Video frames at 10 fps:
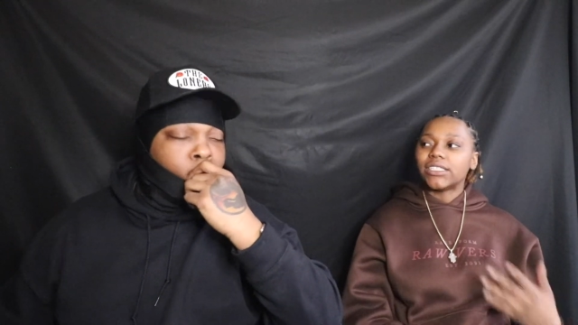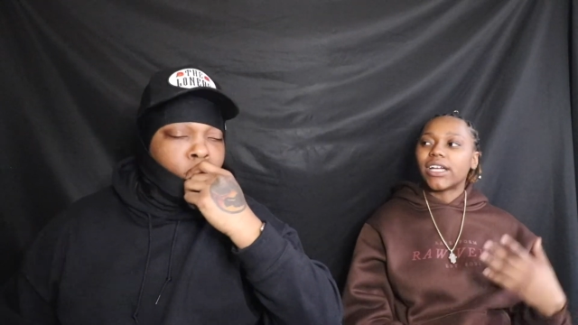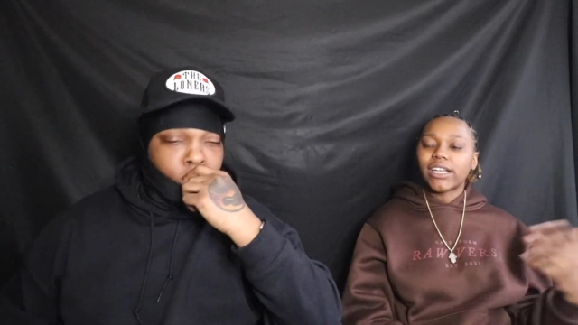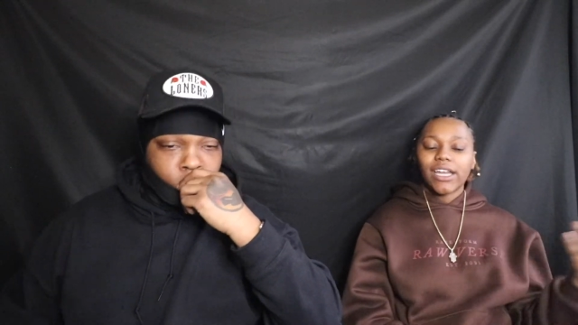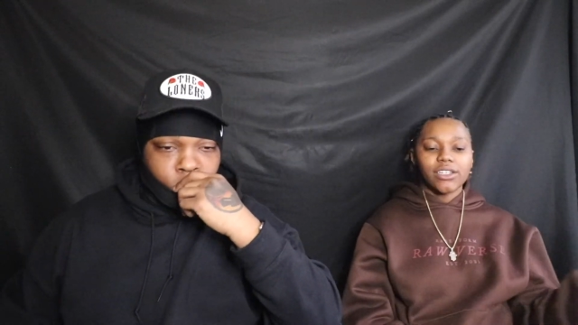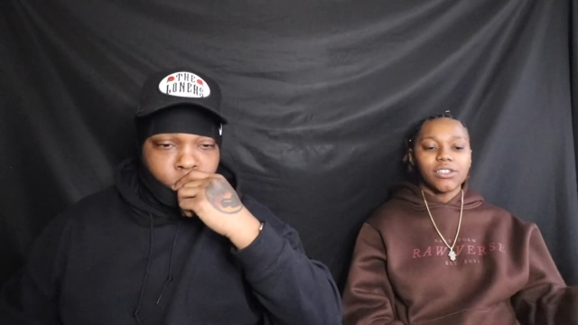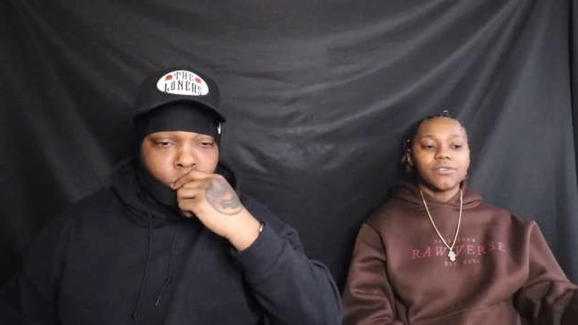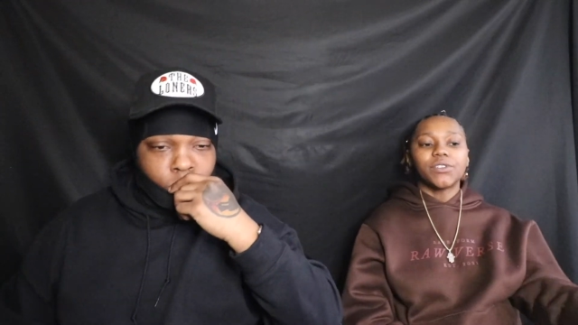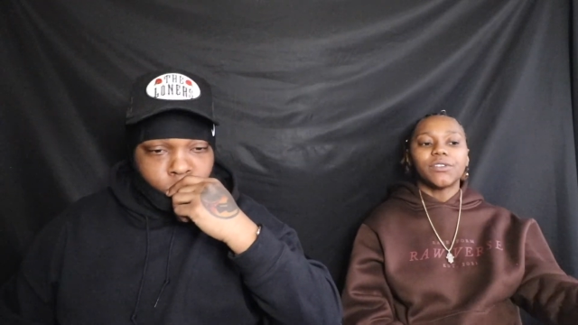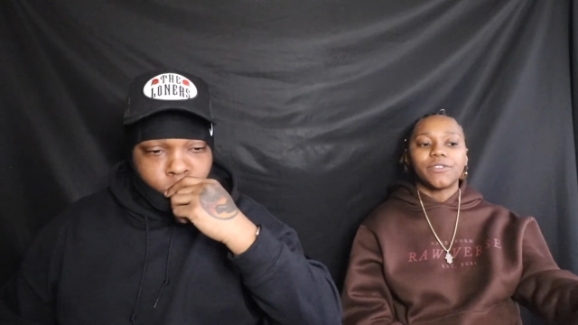Speaker 1: Like I know
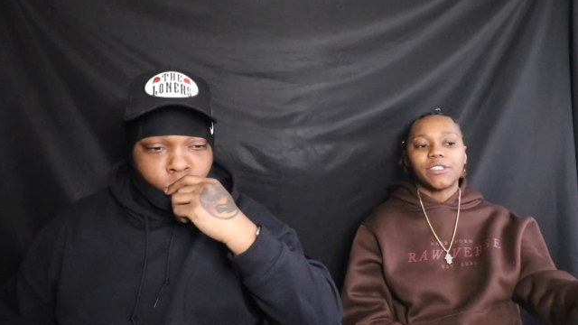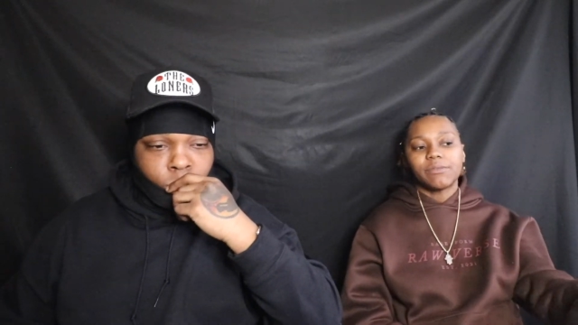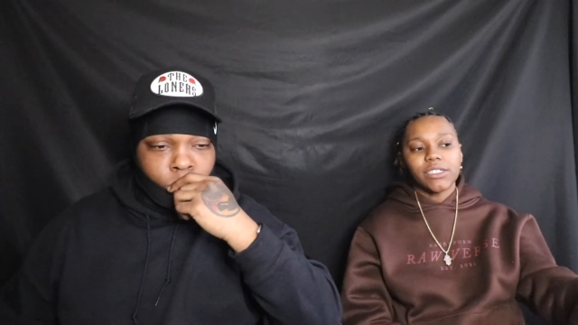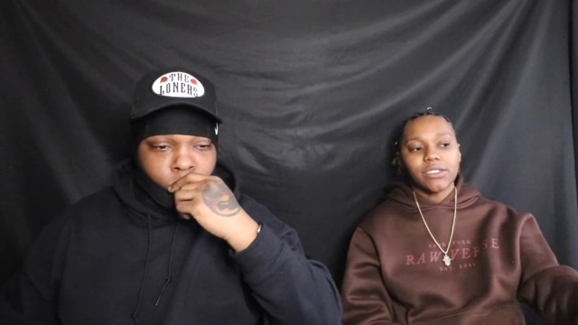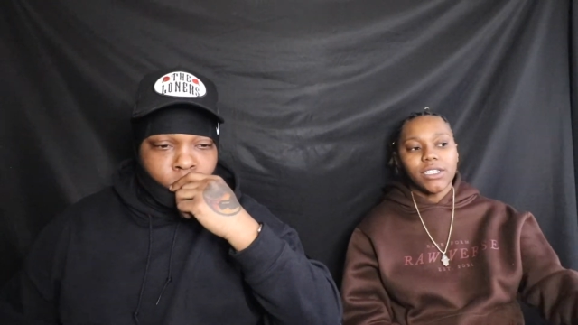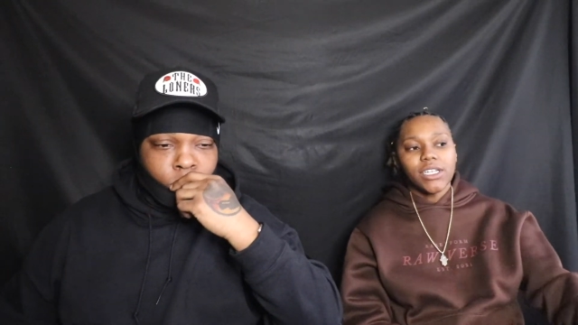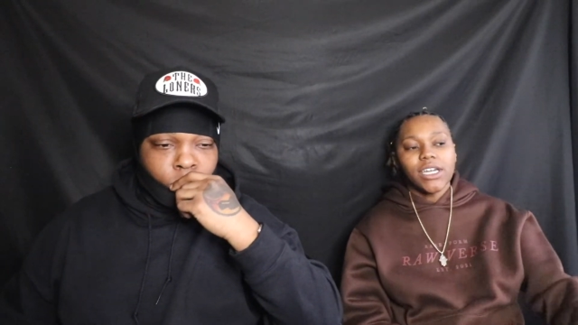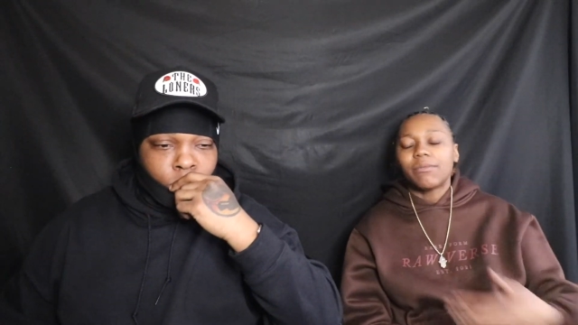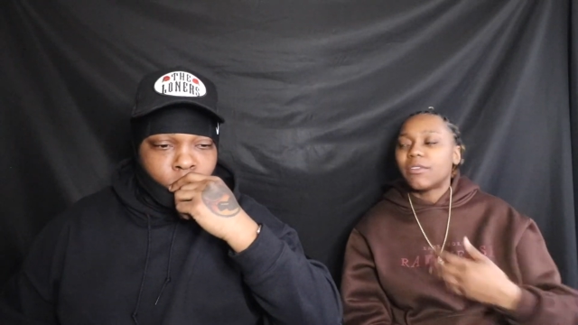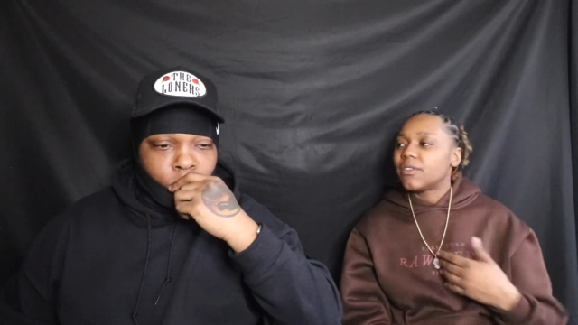for a female,
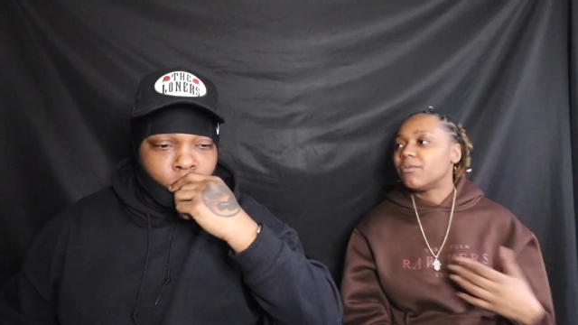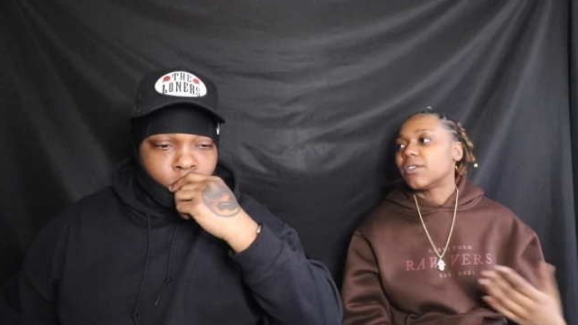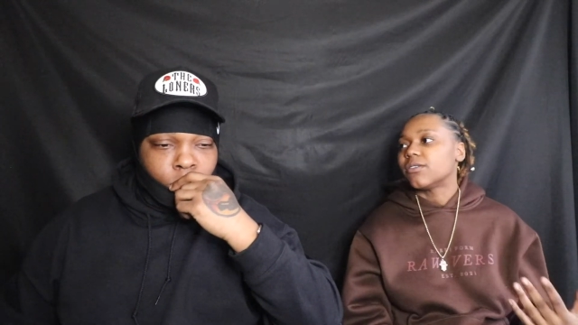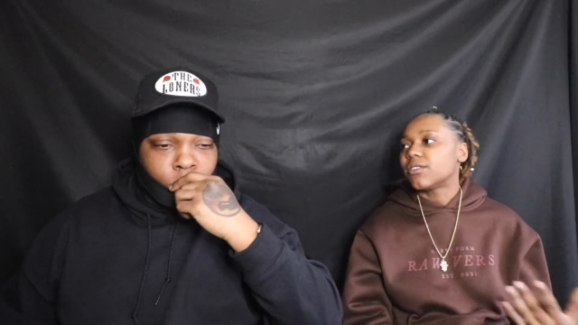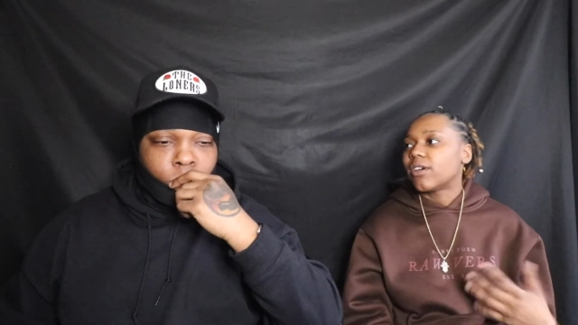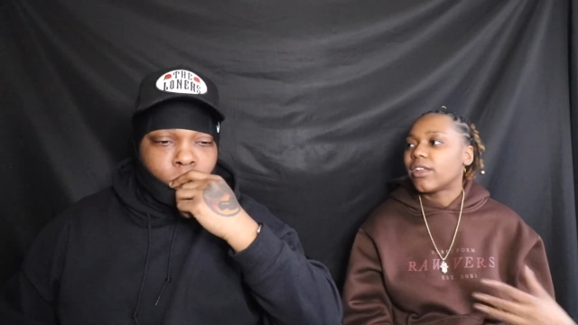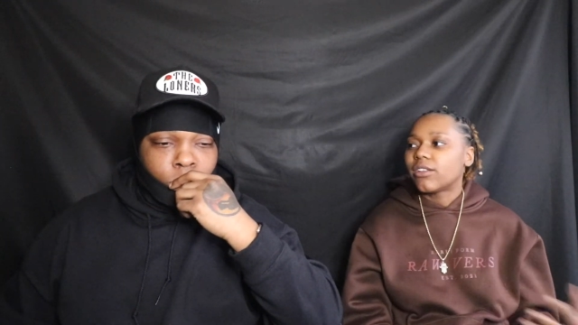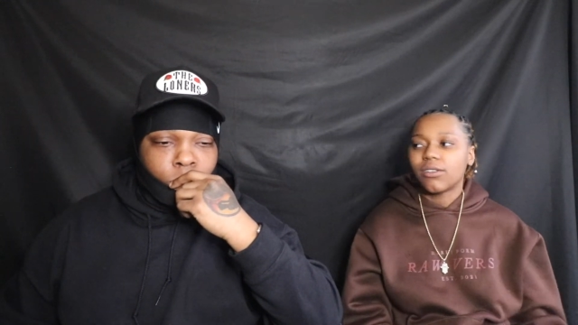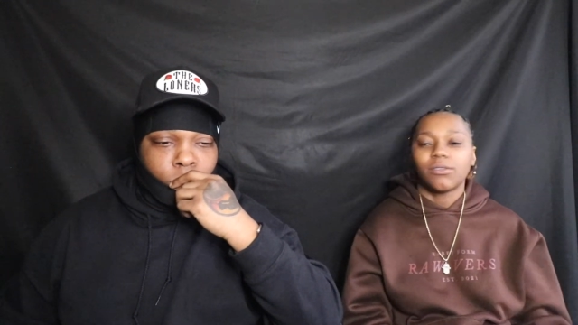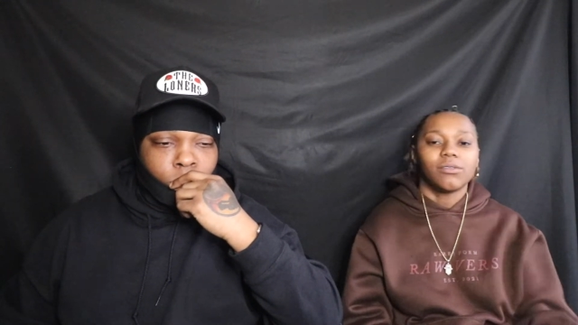I'm a female, so I
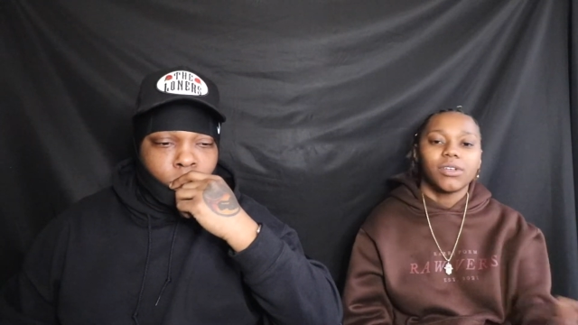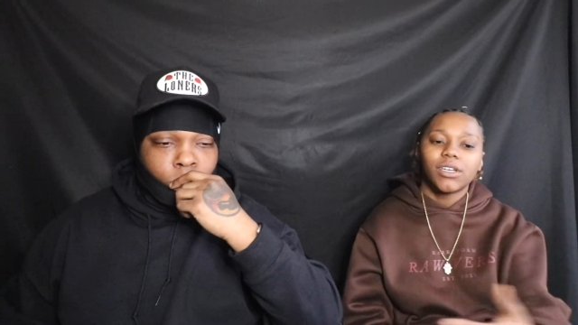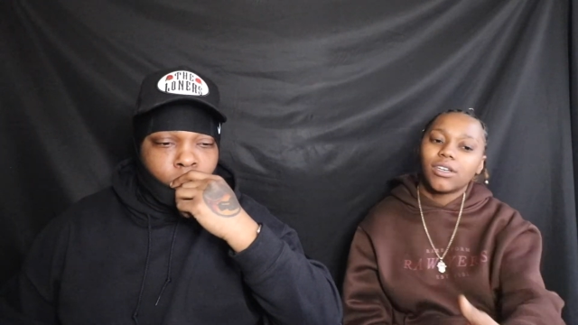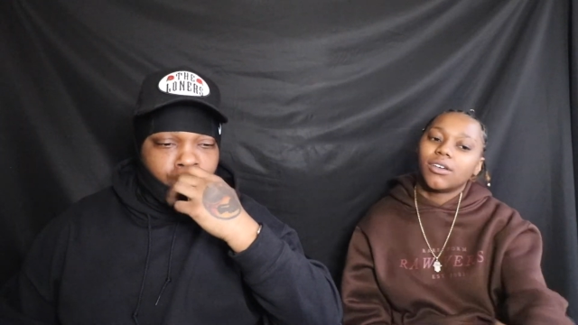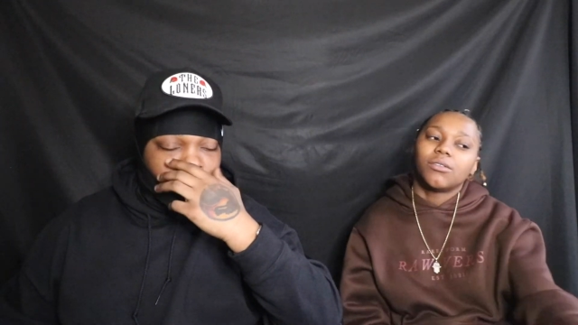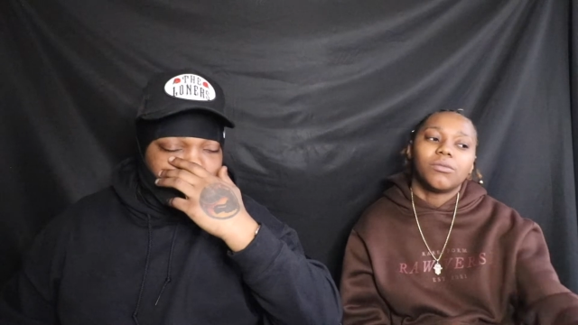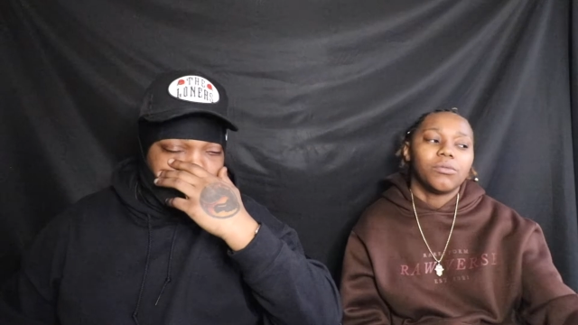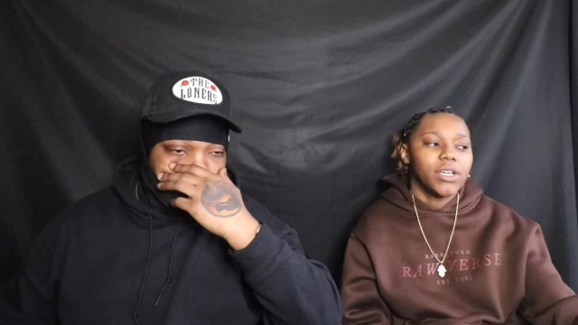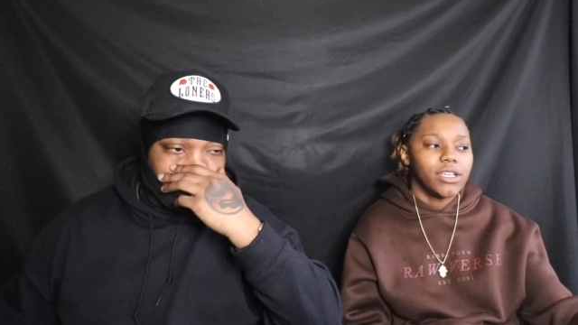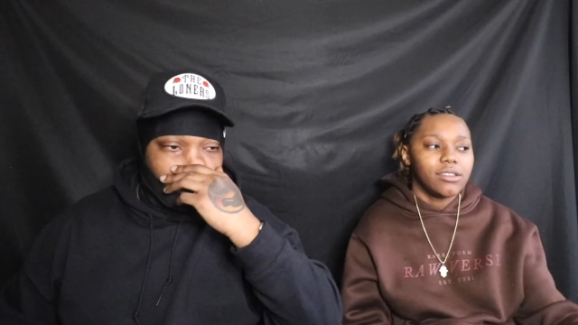know
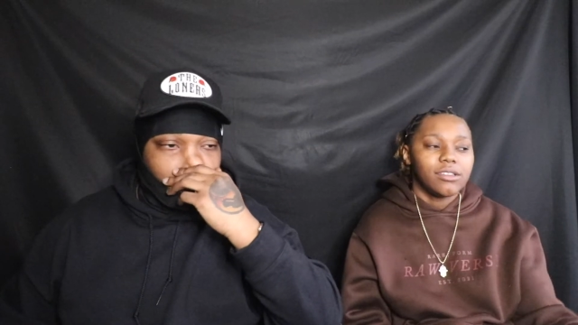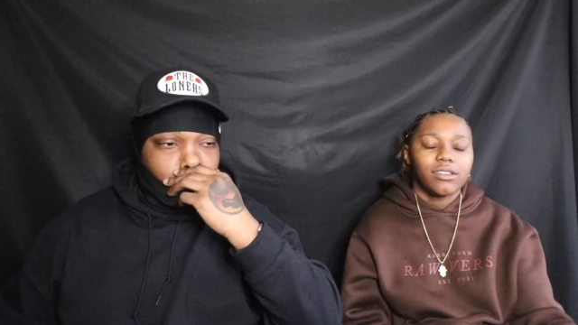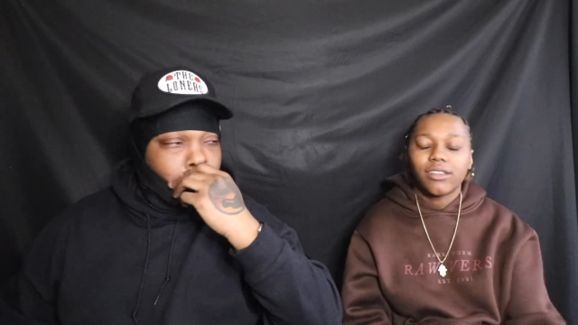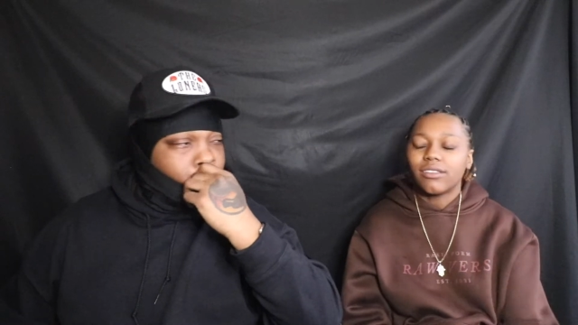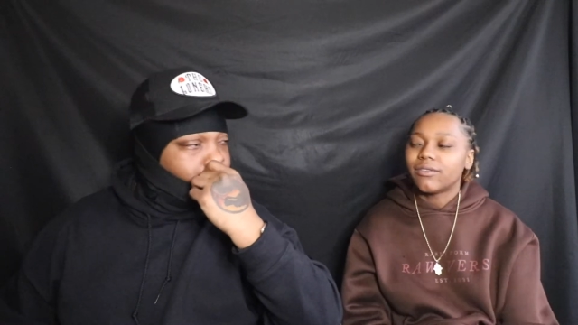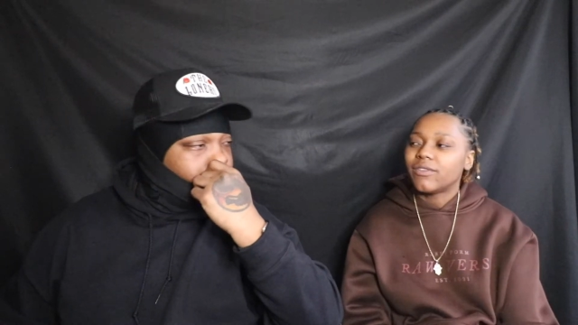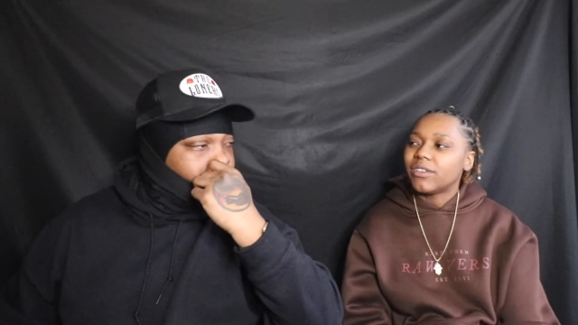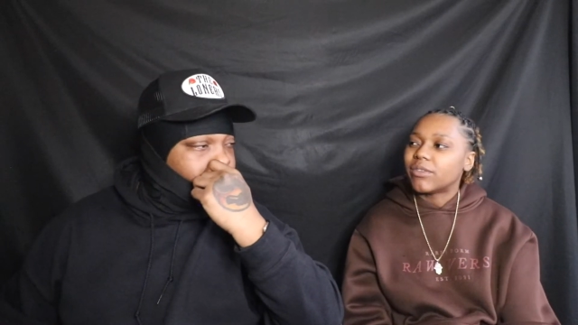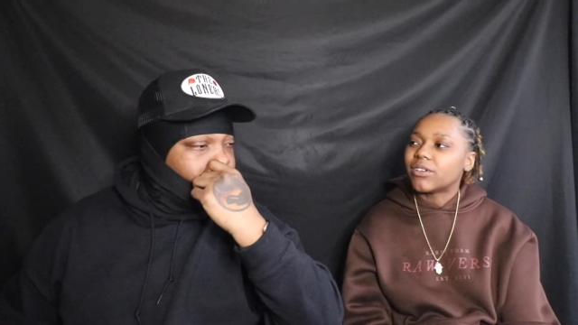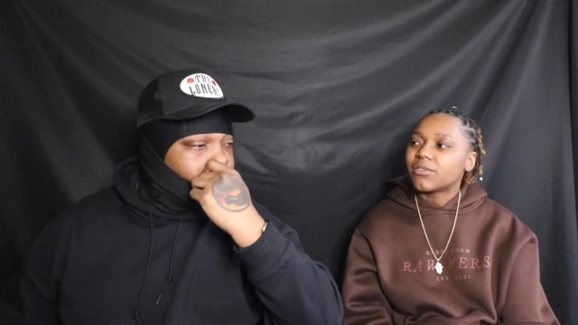what other
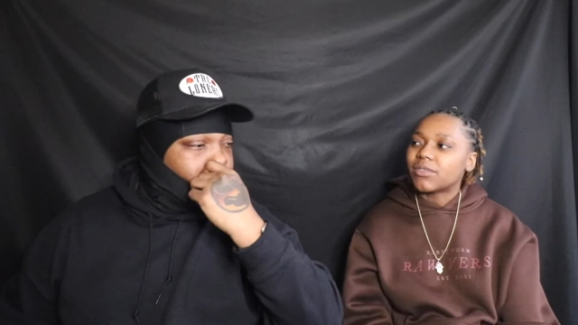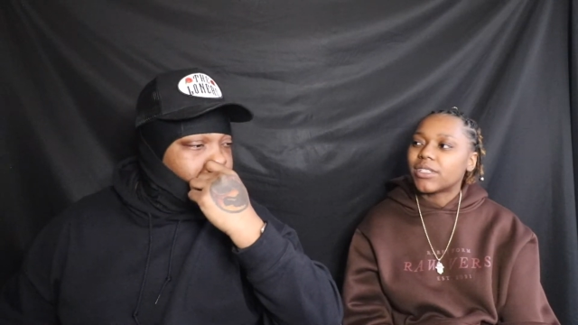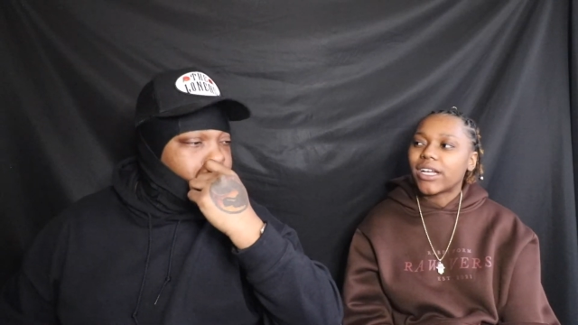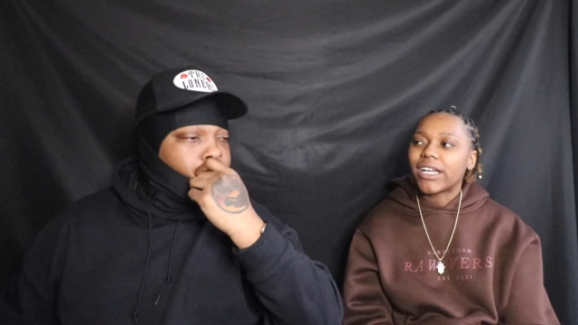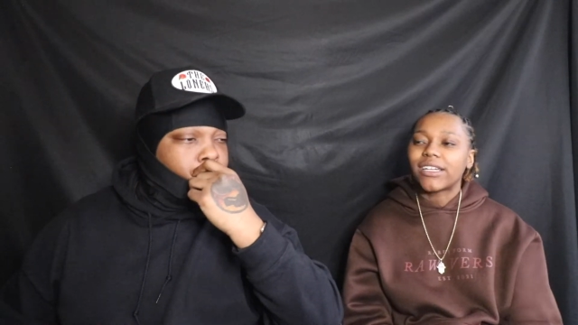females were like.